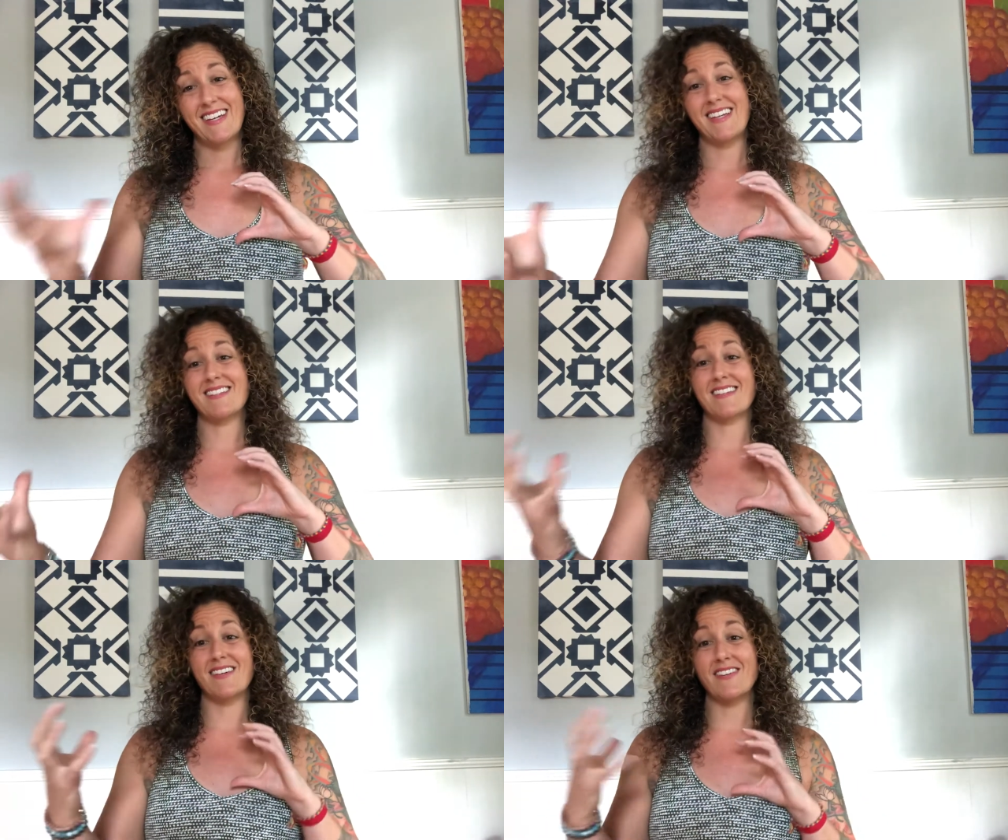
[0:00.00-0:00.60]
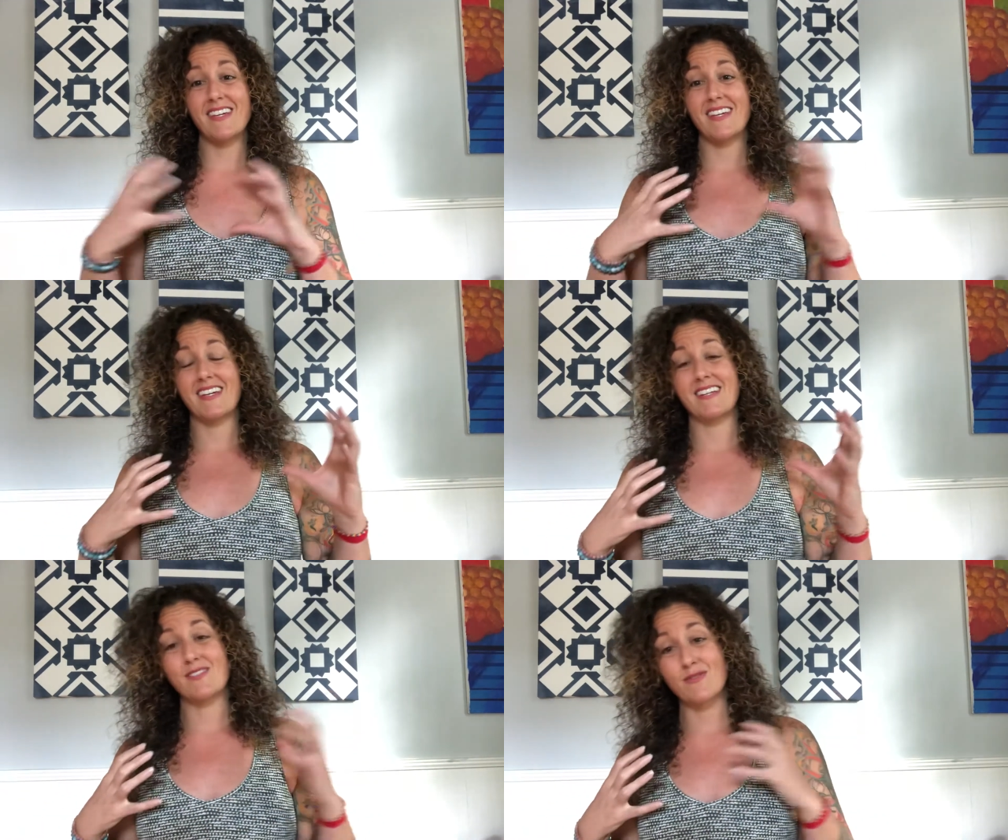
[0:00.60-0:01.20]
It's giving
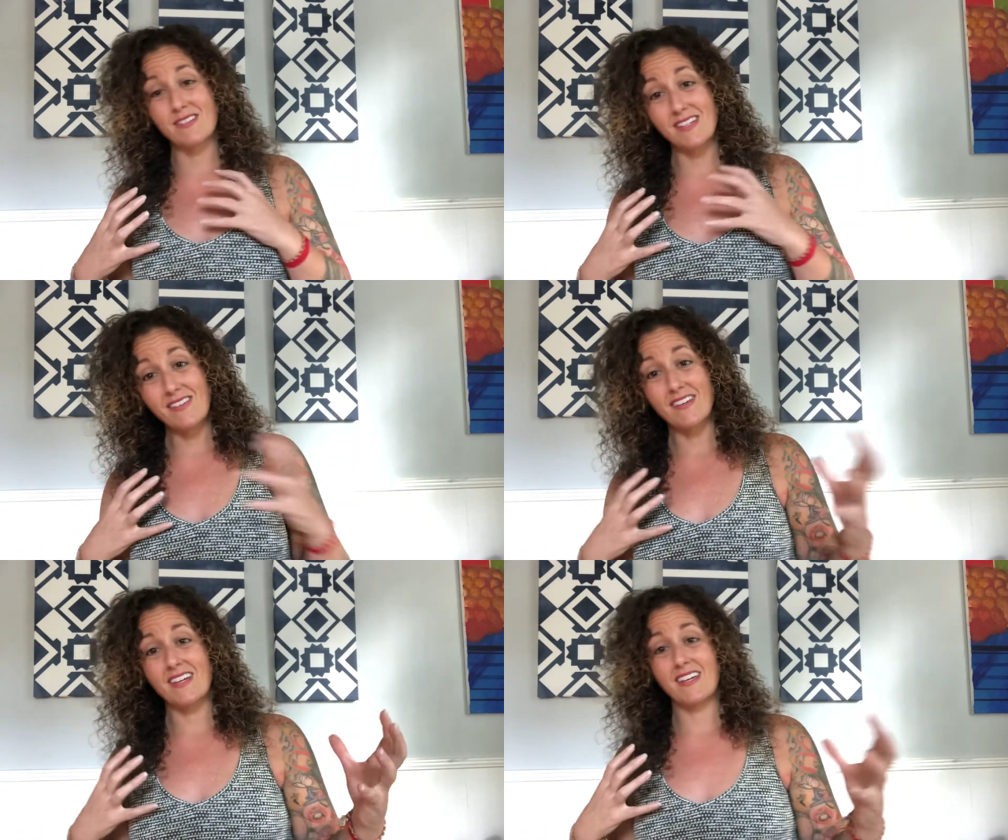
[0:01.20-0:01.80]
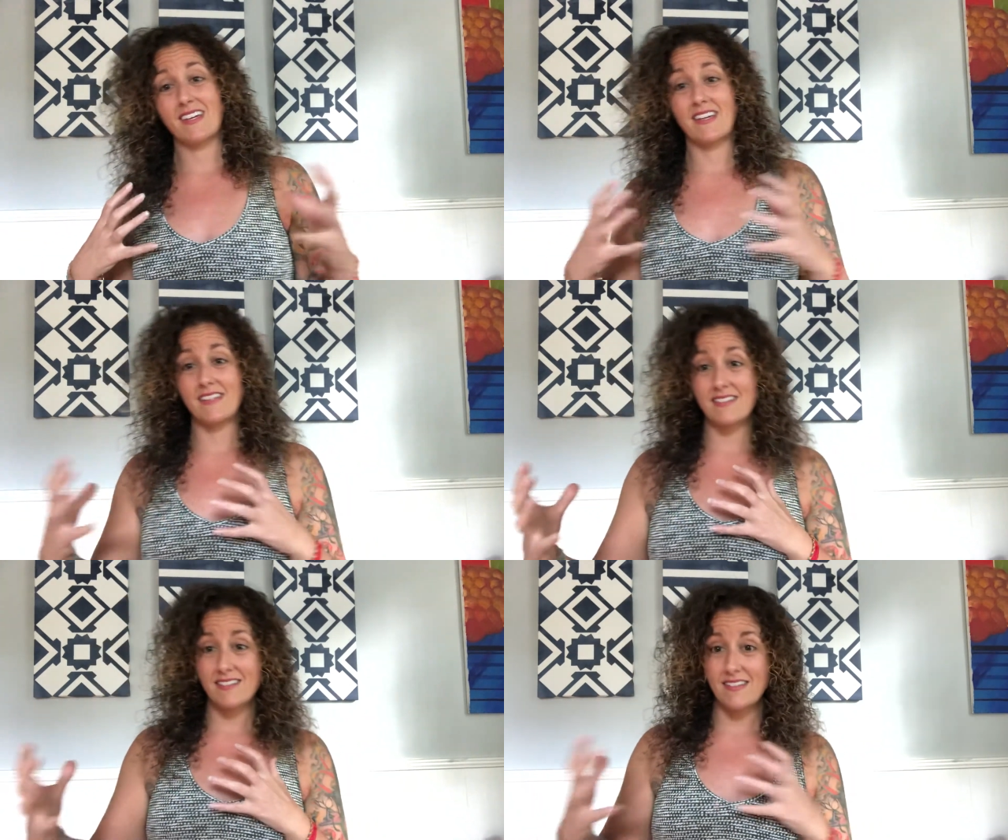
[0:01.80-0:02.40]
and it's receiving.
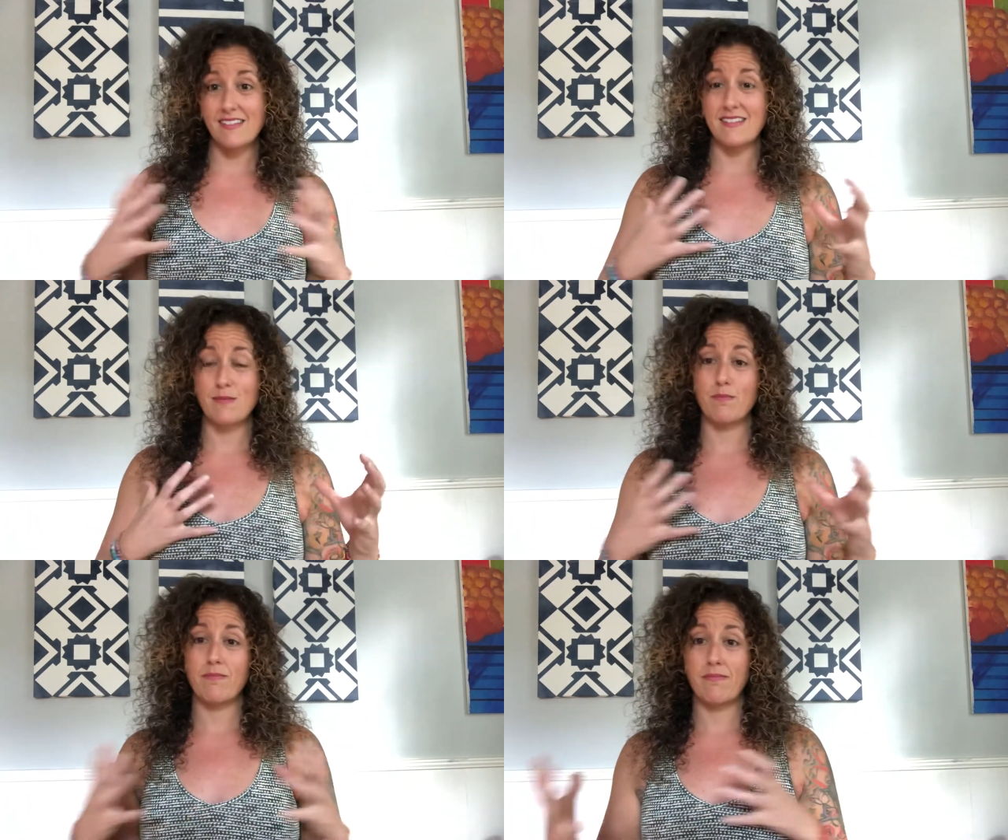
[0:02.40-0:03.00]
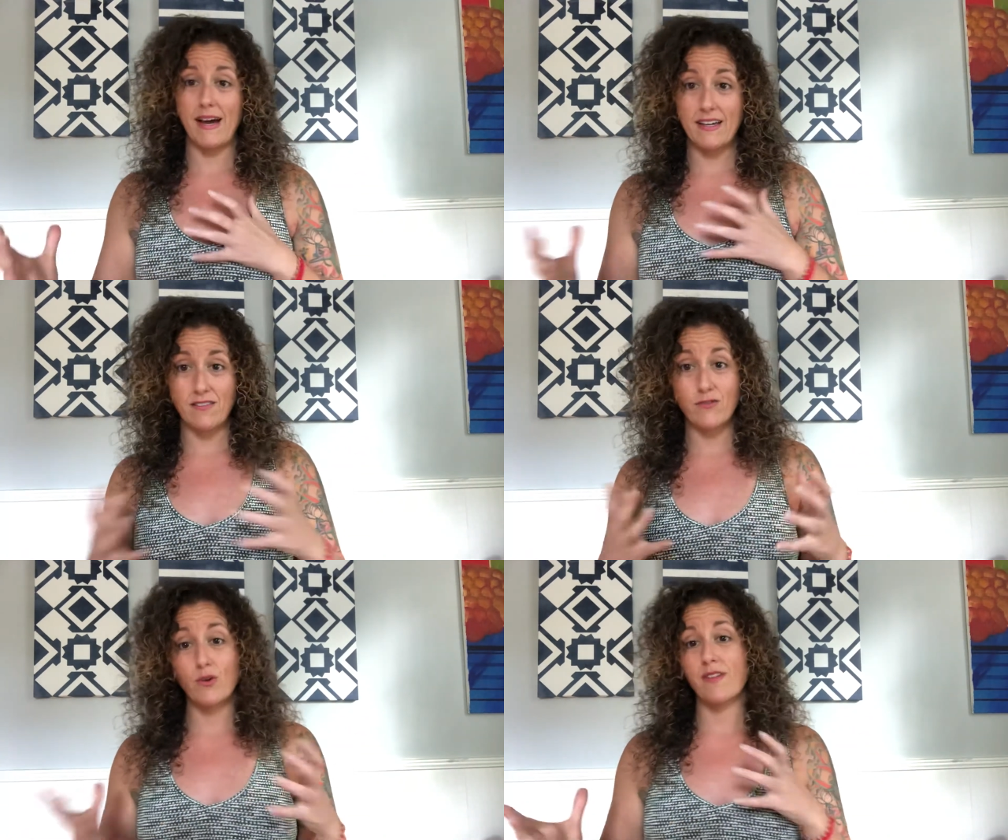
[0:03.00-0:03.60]
It's this back
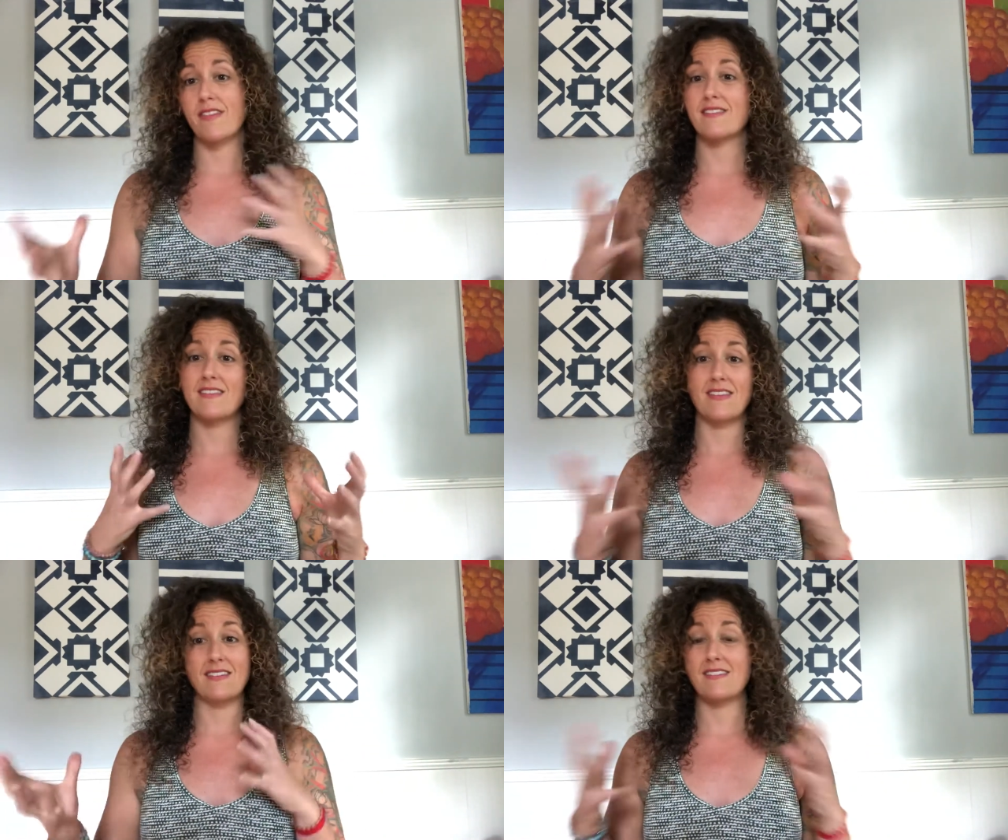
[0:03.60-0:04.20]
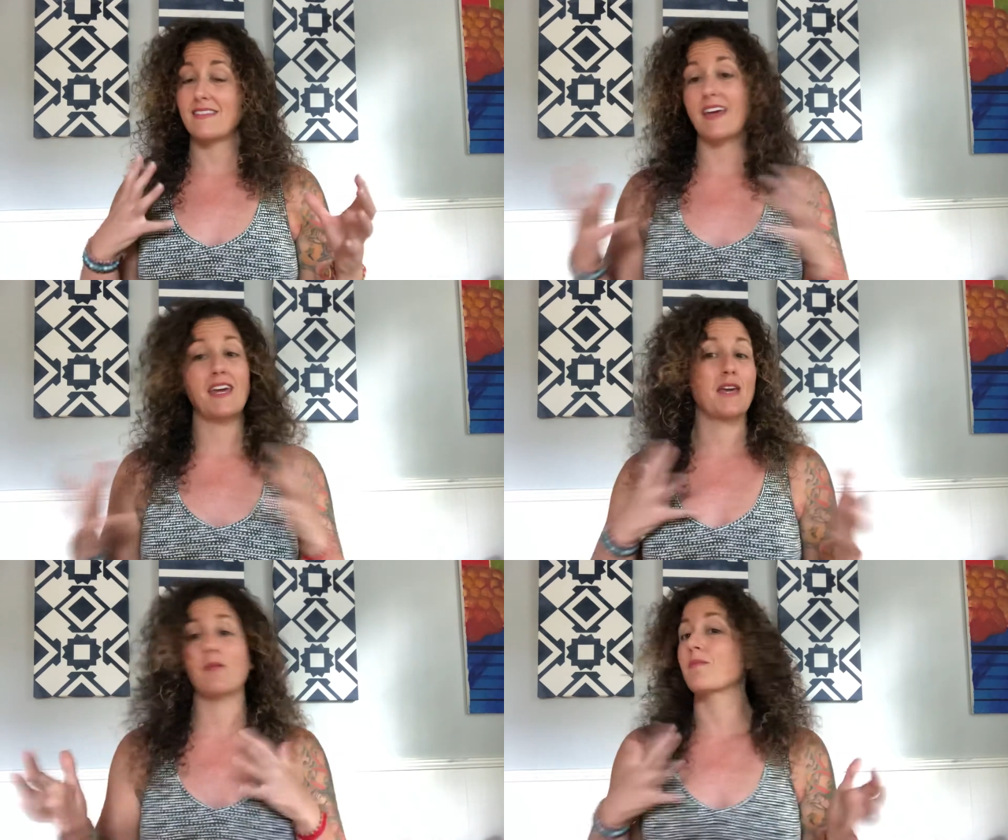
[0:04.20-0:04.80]
and forth. It's the
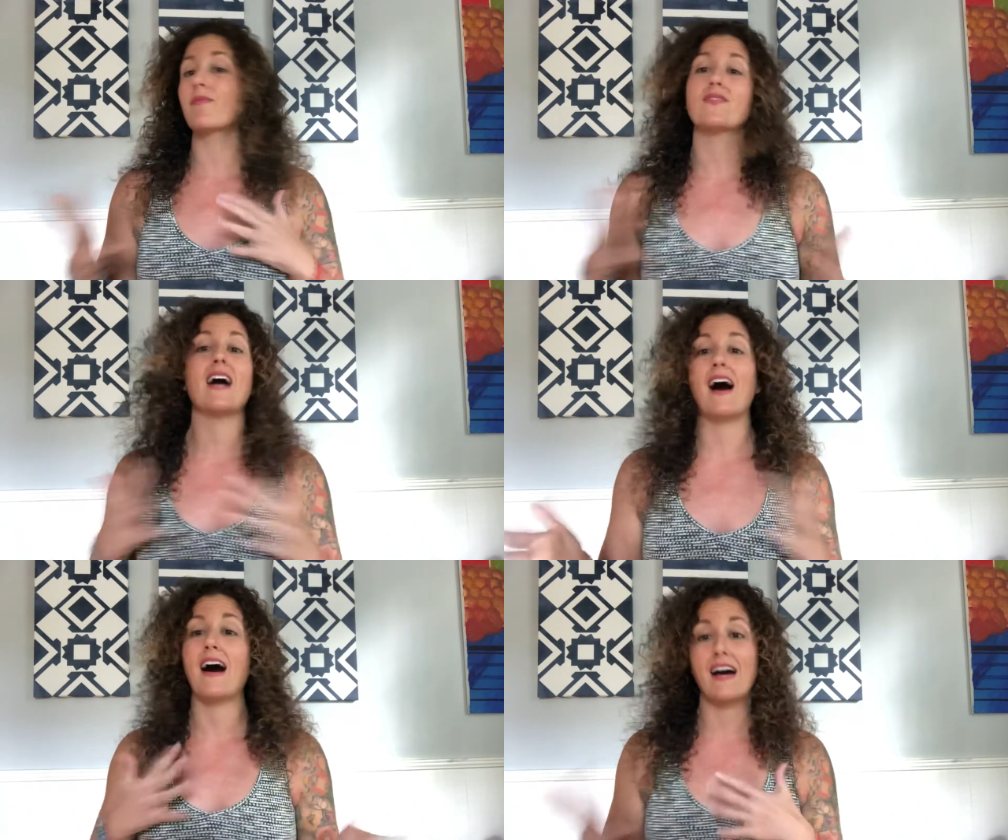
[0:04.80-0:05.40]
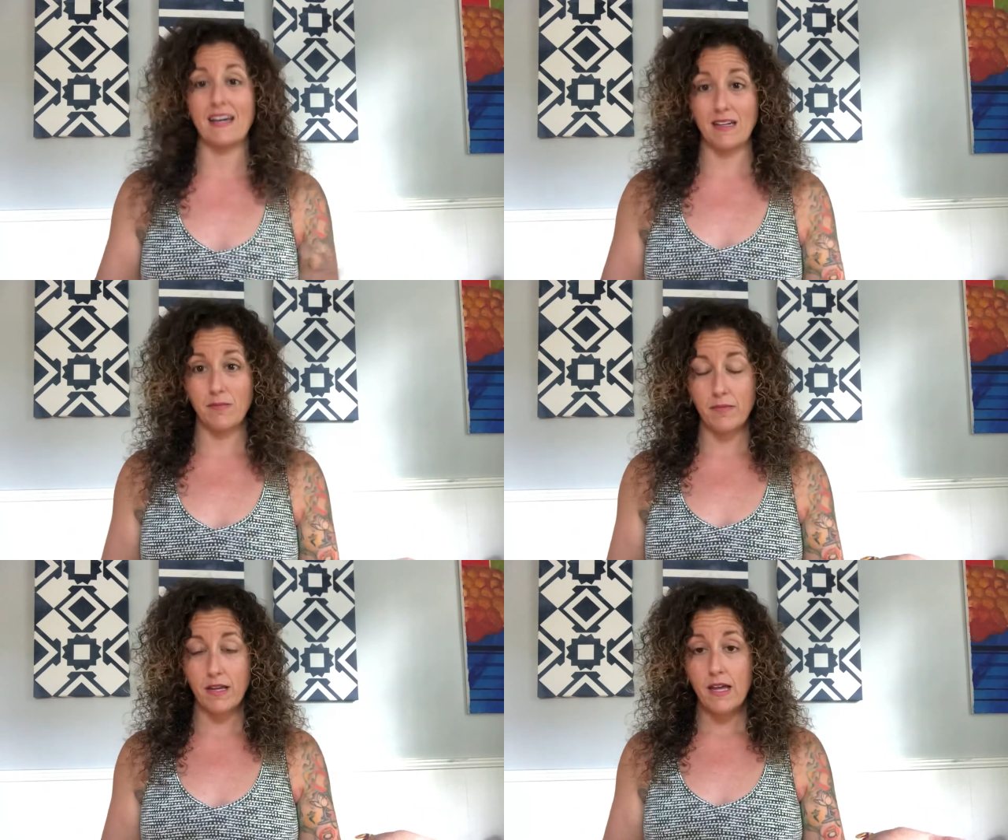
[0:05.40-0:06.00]
same time.